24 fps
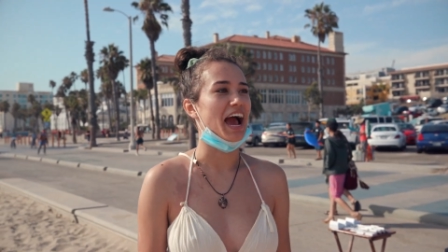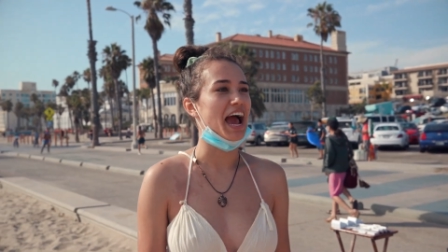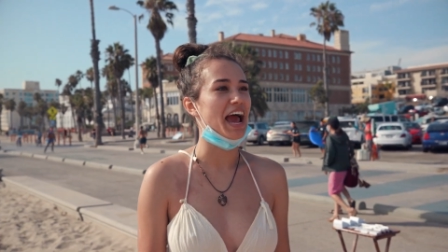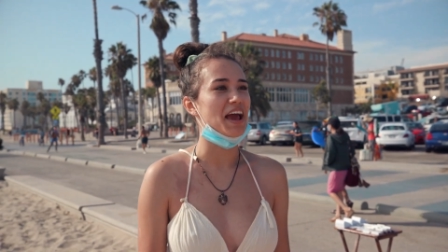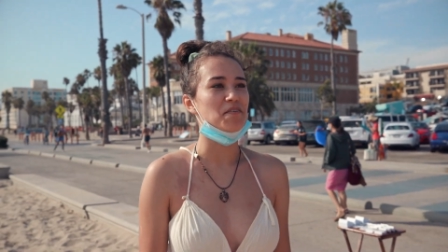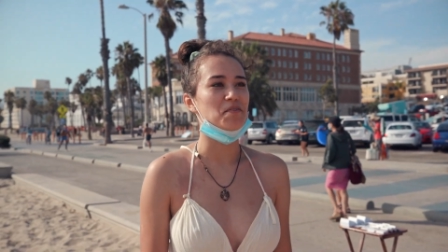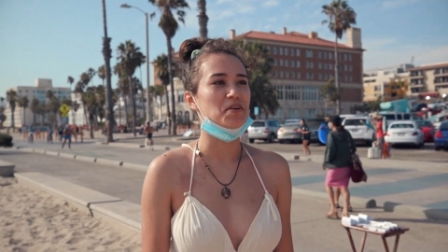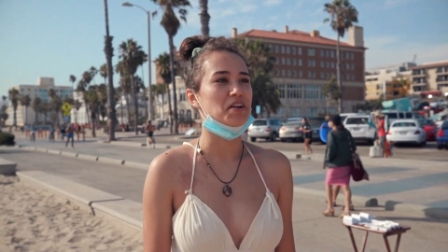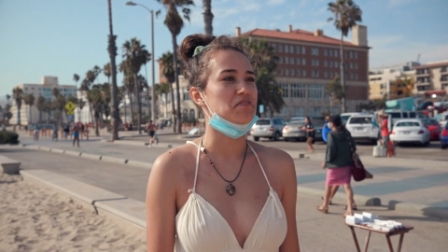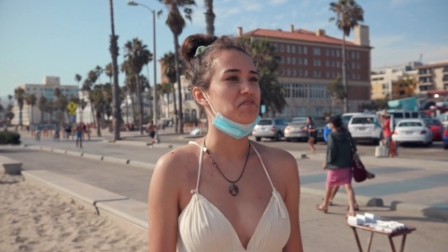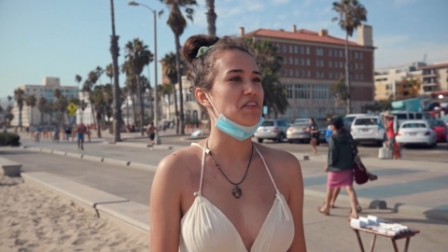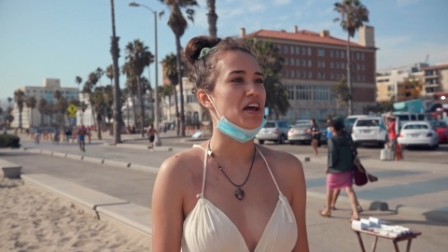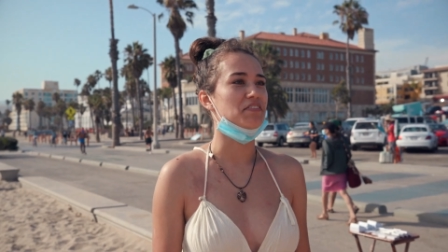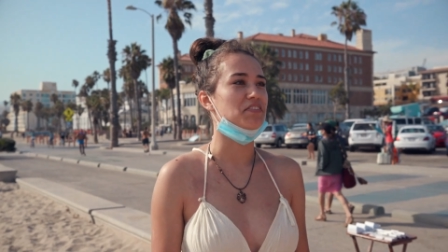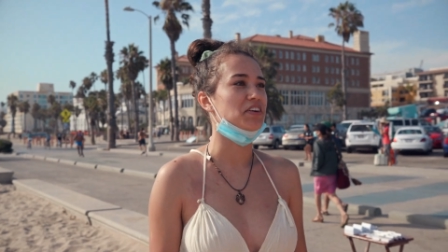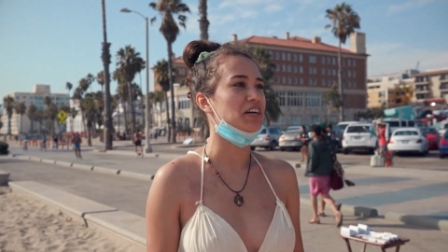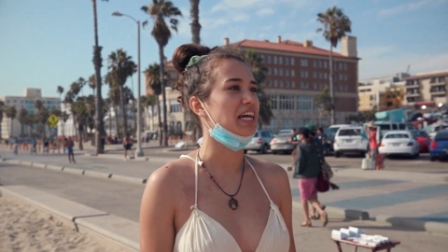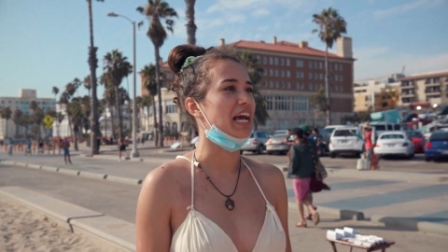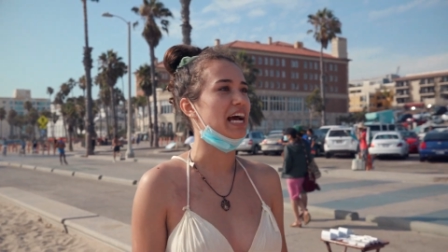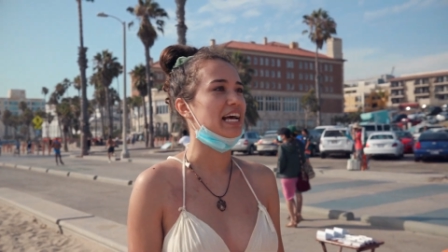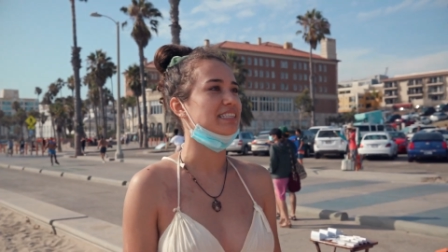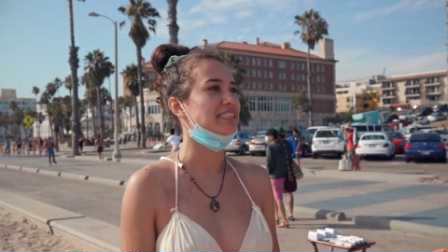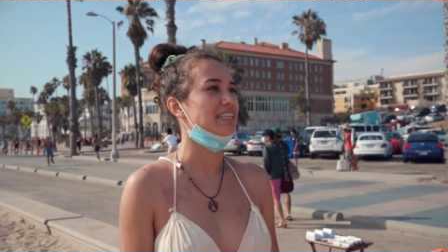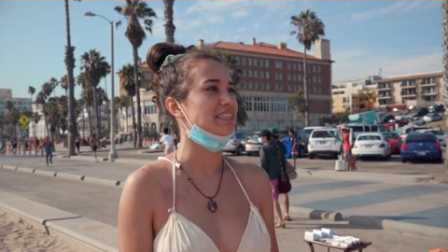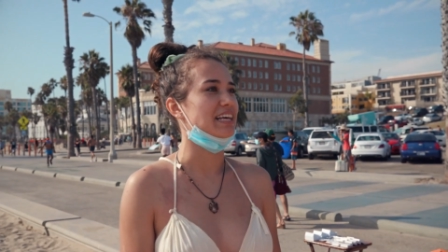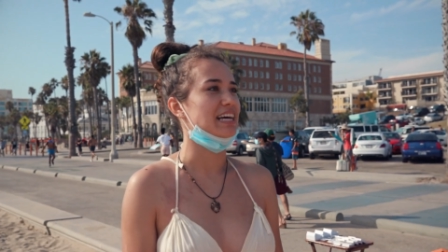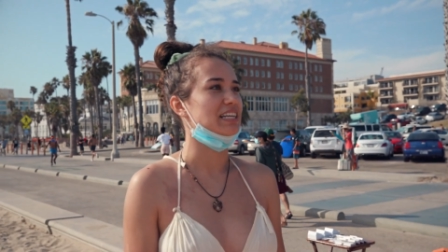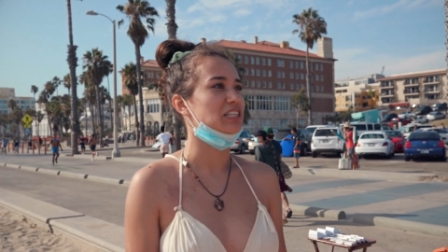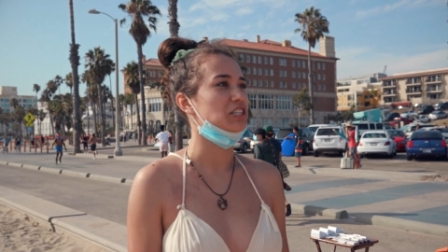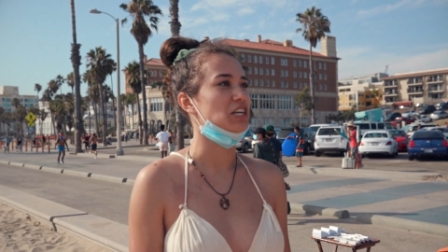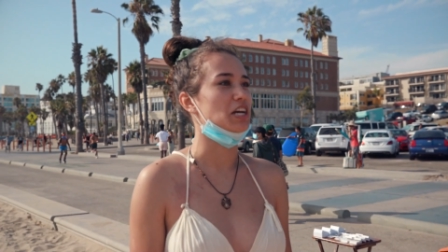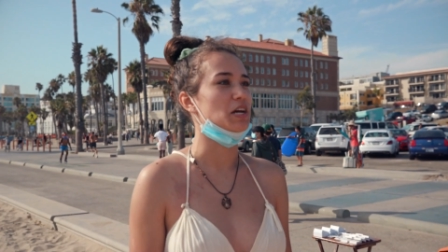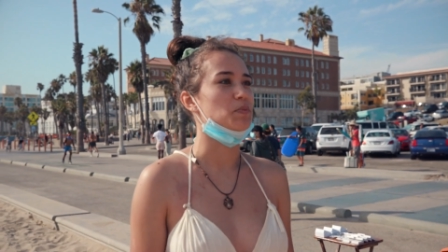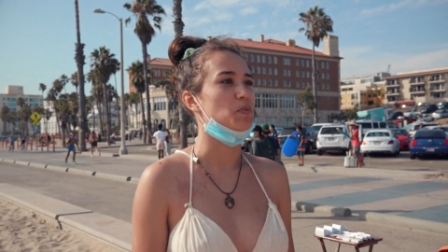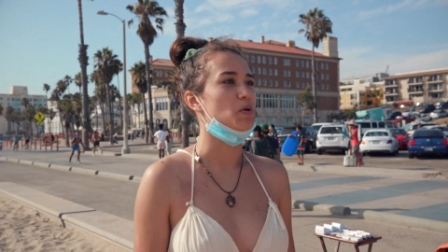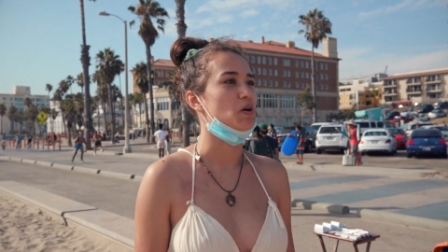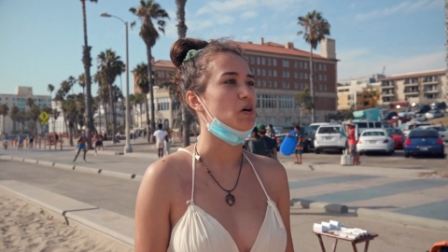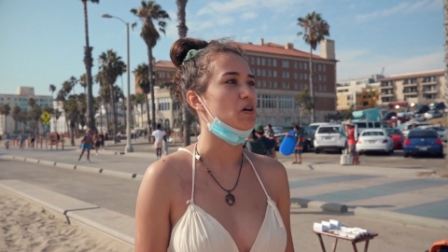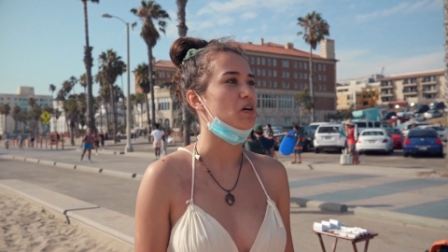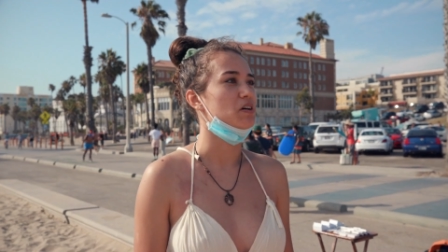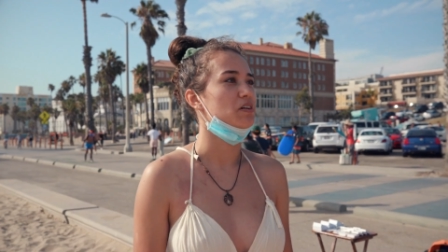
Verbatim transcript: I would have never guessed that that's Jake Paul.